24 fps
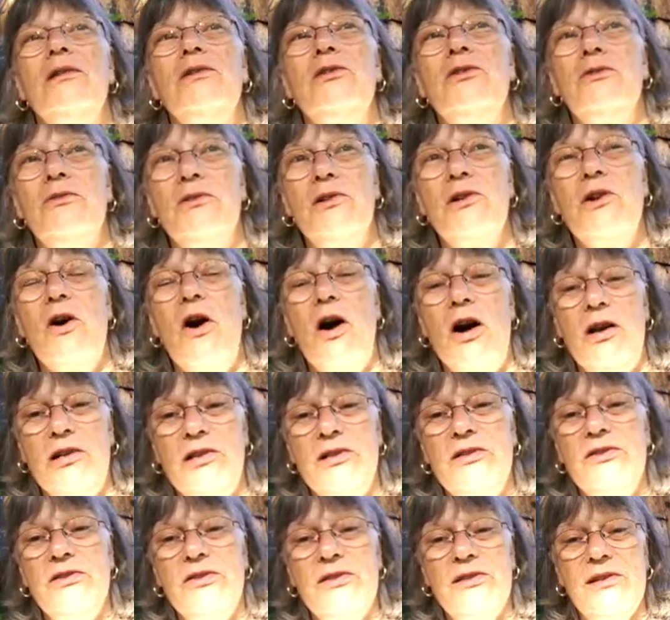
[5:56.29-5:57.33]
during
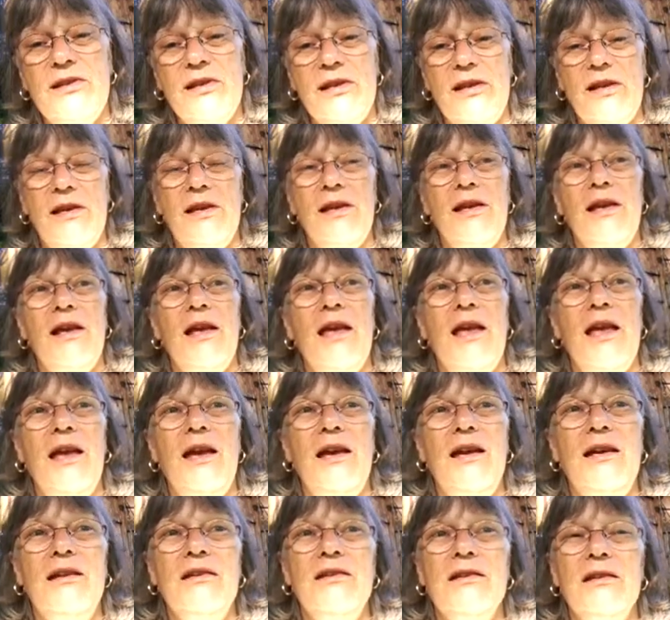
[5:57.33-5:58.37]
August,
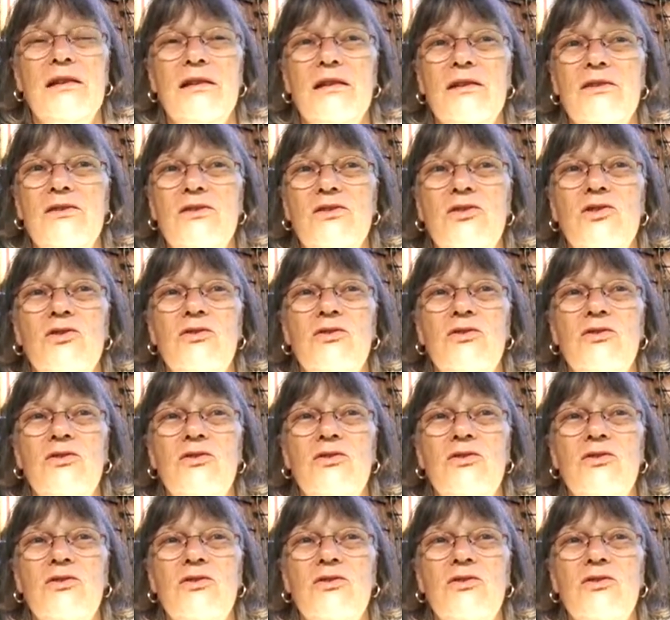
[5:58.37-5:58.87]
and this